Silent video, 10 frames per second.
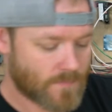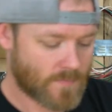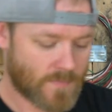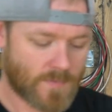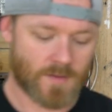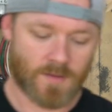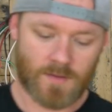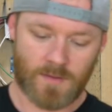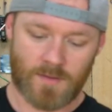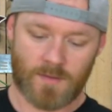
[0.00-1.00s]

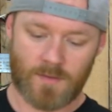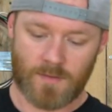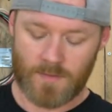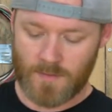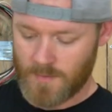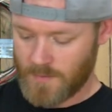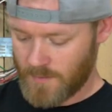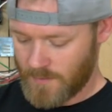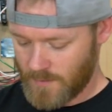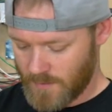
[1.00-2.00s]

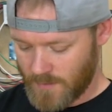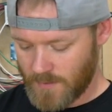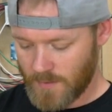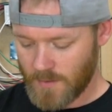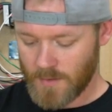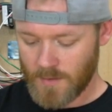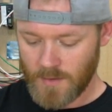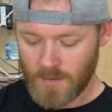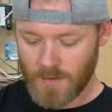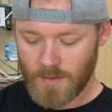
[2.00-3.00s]

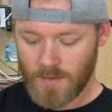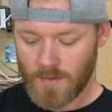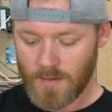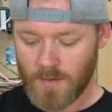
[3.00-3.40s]
No one is speaking in this clip.